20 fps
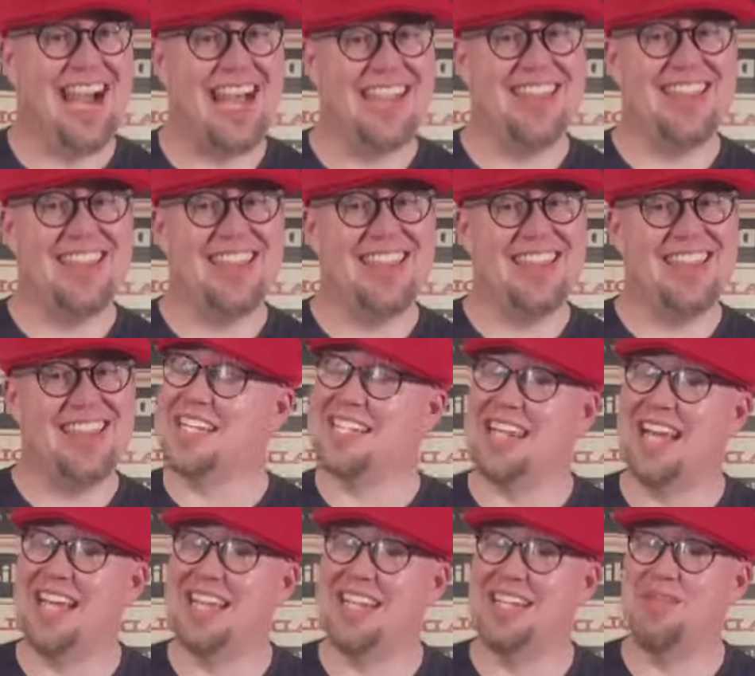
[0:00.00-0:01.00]
That's
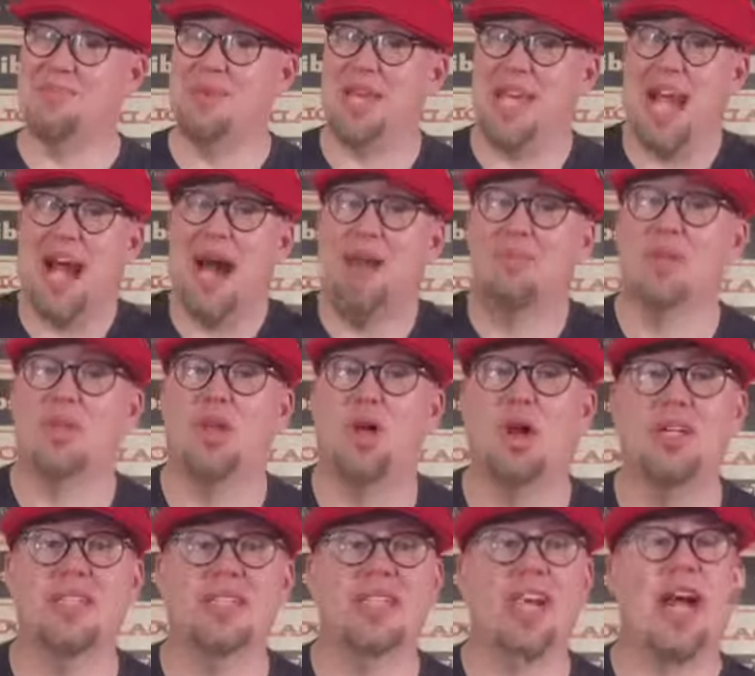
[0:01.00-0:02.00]
exciting to me. I'm a
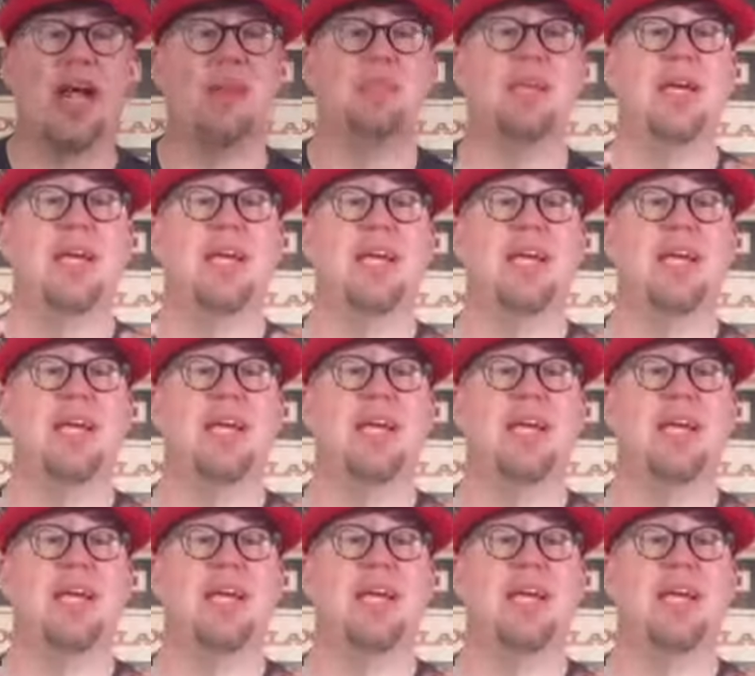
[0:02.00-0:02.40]
longtime